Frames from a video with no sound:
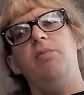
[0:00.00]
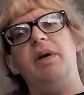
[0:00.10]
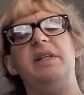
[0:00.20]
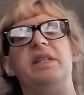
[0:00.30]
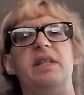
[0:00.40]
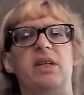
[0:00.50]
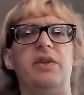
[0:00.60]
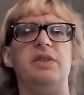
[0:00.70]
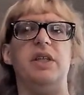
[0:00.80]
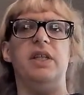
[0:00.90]
but still
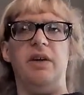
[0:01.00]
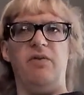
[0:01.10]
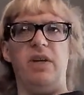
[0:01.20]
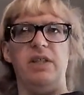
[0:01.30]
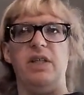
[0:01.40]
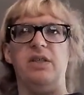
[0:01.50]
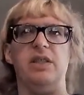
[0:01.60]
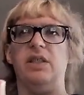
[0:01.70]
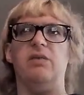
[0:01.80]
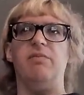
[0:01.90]
there's a difference. There's
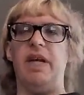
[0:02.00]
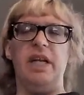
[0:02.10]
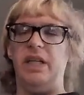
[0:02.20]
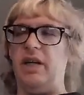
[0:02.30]
still many